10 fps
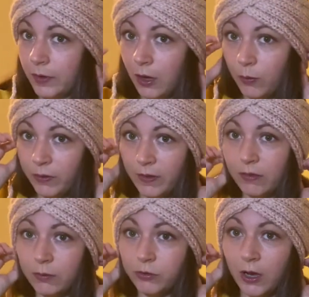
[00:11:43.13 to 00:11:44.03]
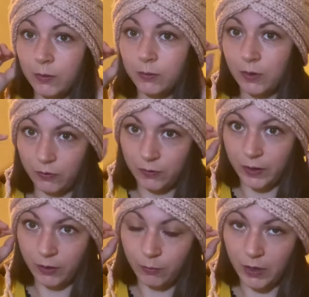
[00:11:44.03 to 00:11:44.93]
always had the problem of
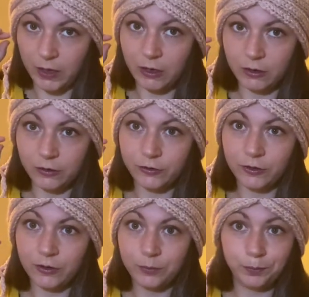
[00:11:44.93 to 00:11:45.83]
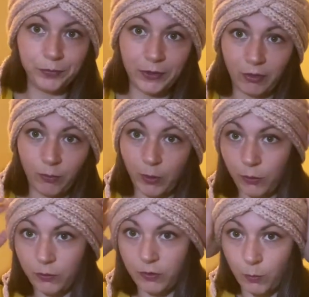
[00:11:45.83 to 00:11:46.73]
like my ears are
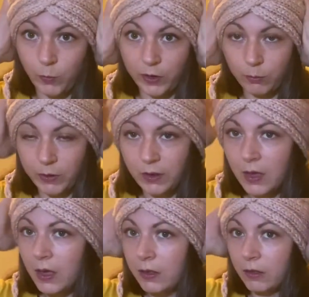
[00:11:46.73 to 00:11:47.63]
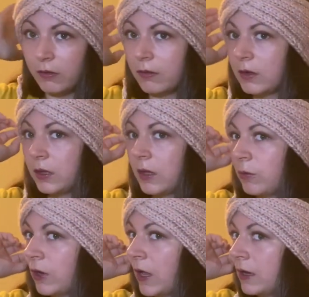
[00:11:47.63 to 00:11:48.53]
exposed somewhere, but this is gonna keep
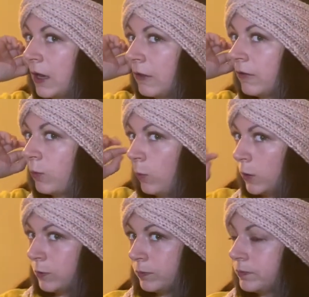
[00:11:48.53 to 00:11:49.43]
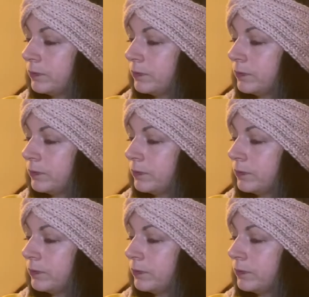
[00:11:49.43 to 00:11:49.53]
your head nice and warm.